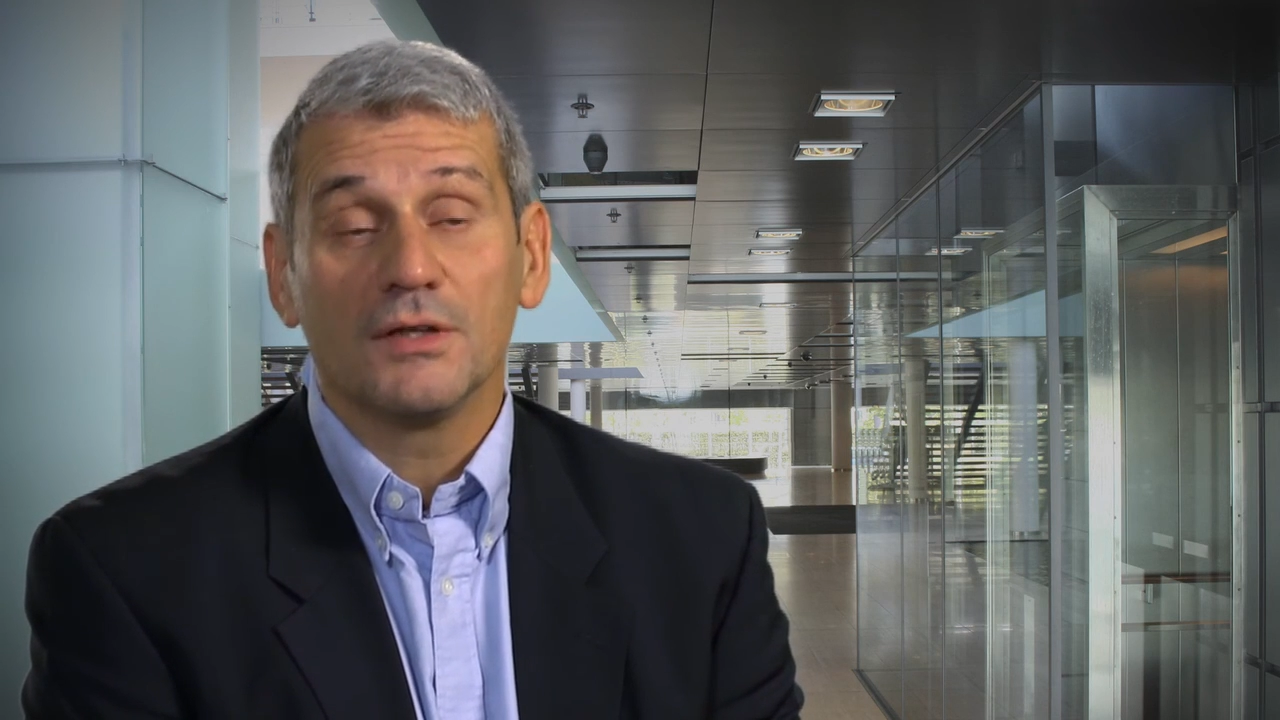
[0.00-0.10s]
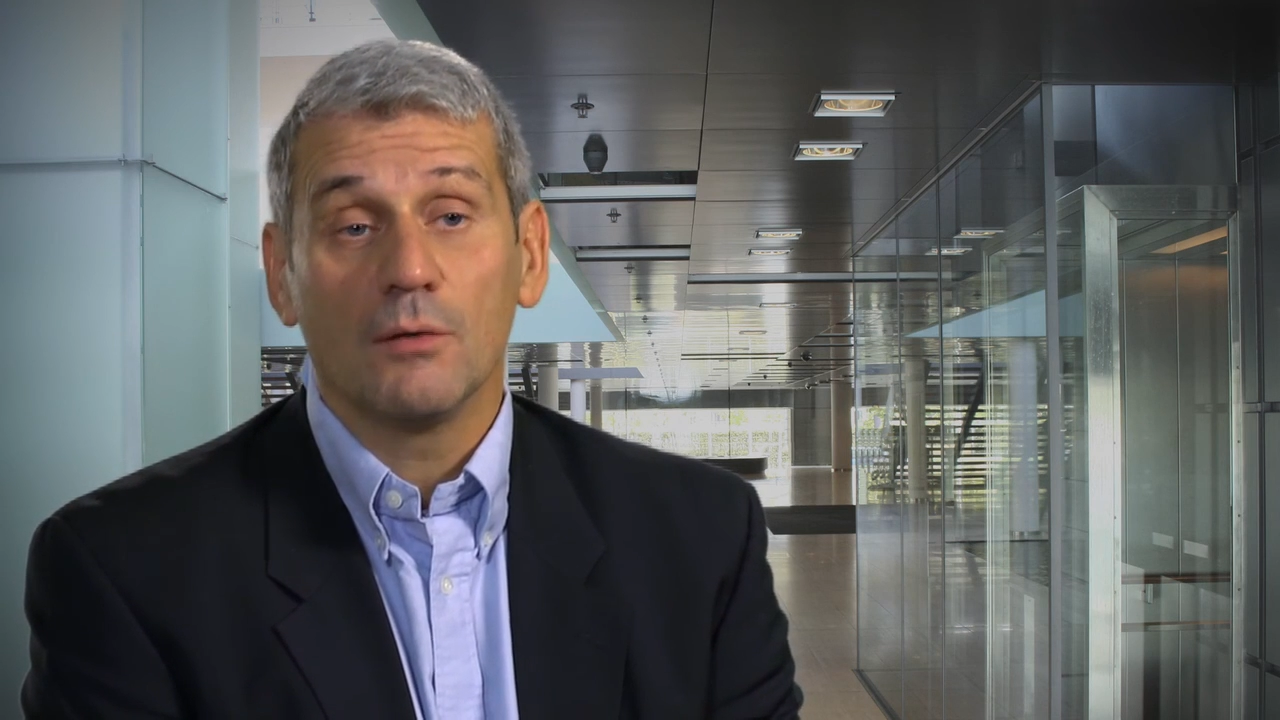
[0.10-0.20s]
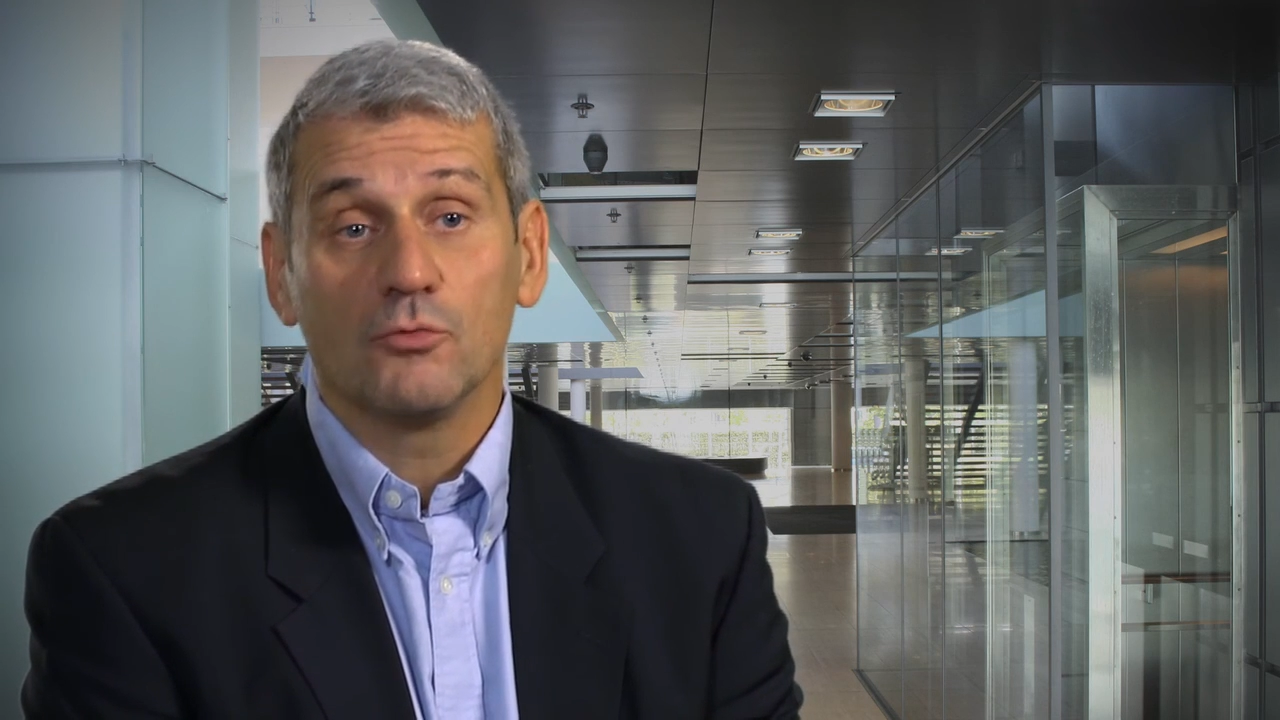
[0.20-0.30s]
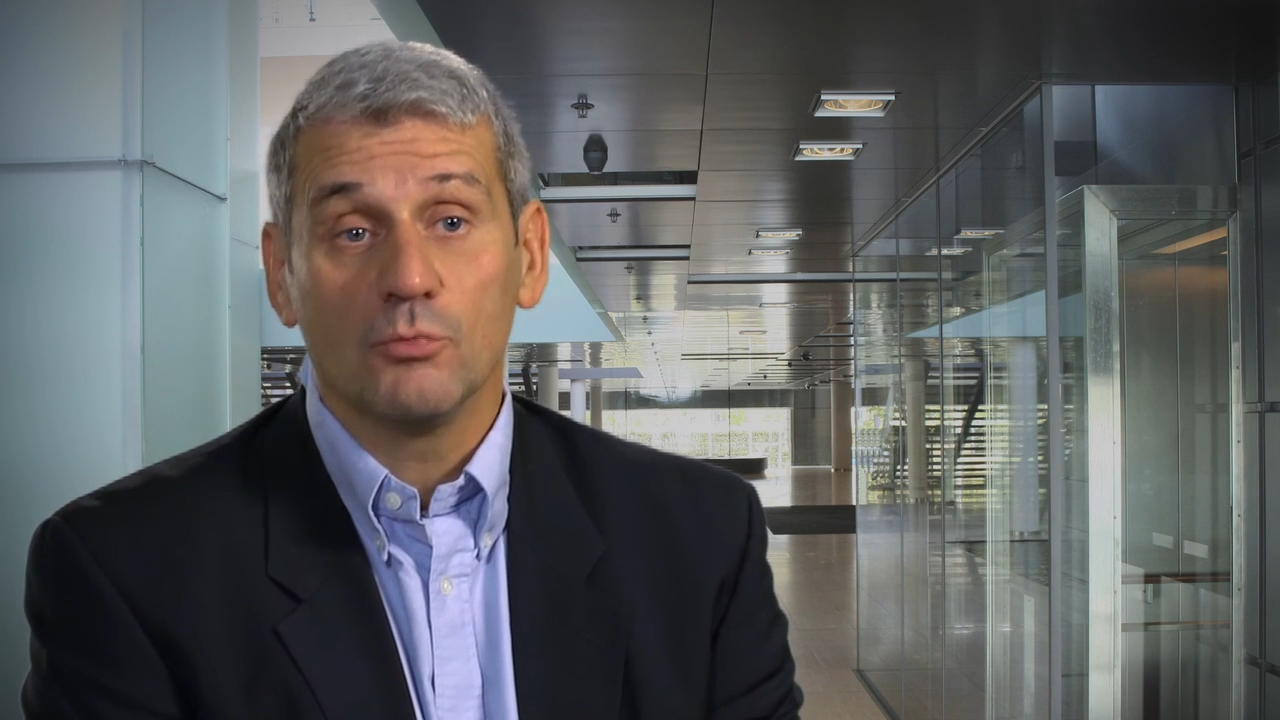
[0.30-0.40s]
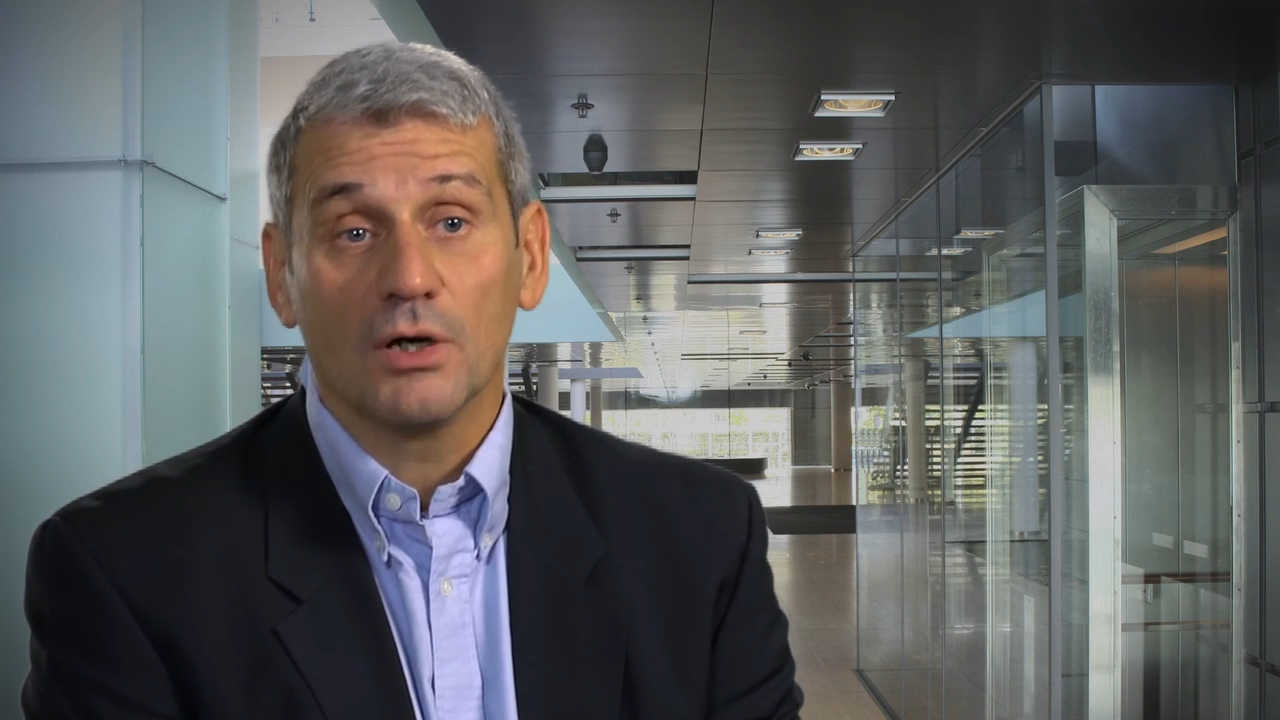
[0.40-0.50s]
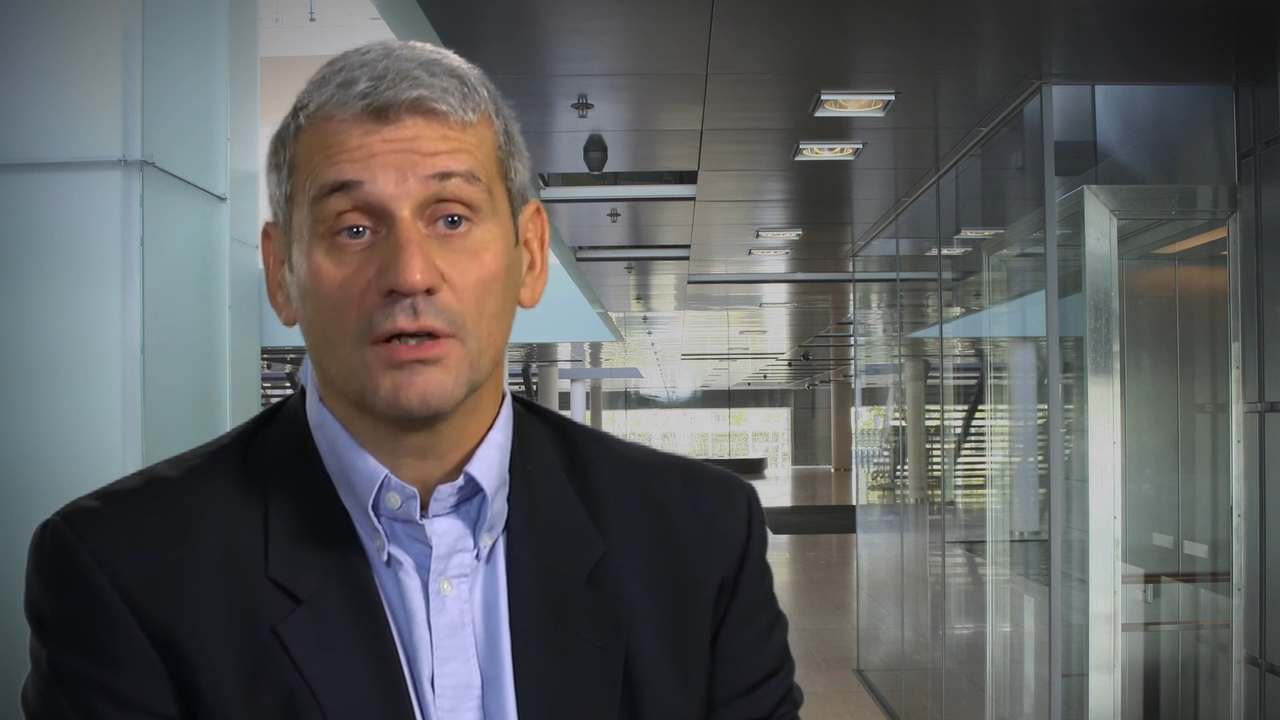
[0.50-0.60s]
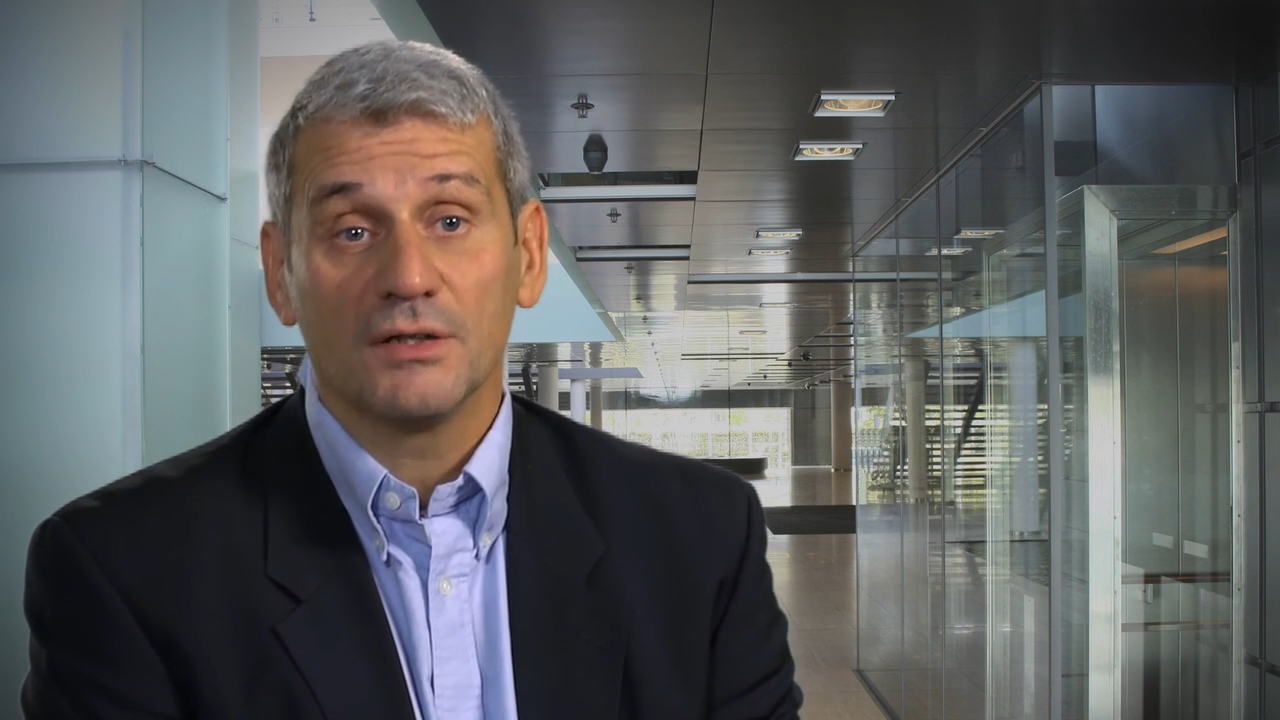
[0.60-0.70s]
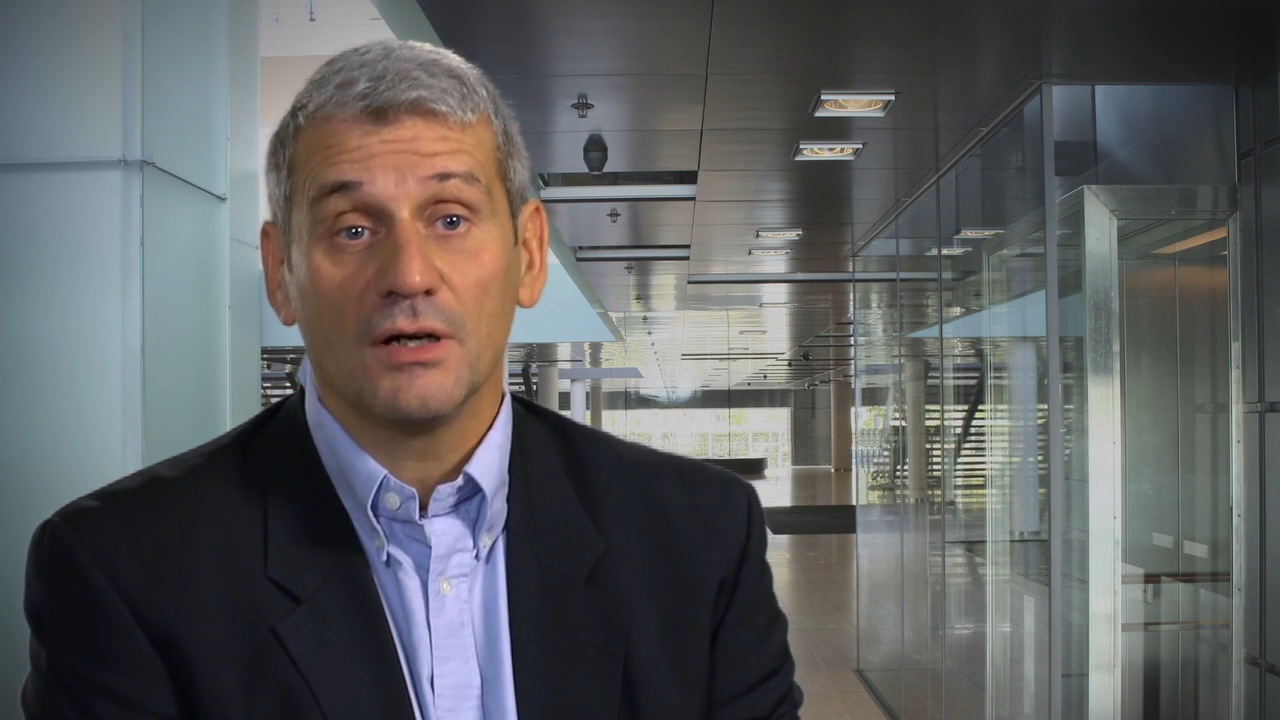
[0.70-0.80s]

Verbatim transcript: time to market